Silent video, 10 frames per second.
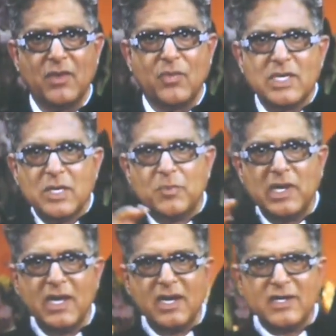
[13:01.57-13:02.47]
where the
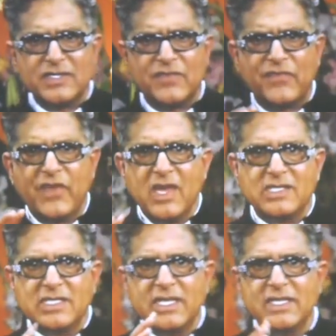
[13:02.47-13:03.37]
player is
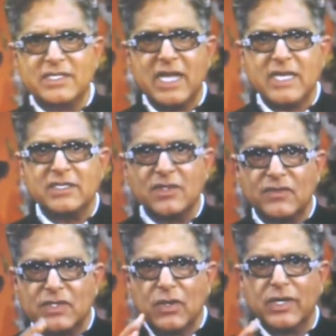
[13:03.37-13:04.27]
fiercely intent of
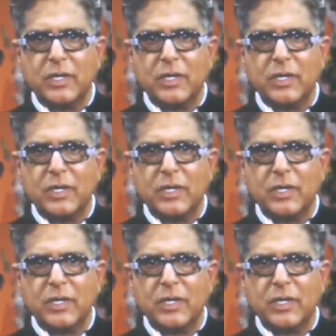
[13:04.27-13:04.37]
scoring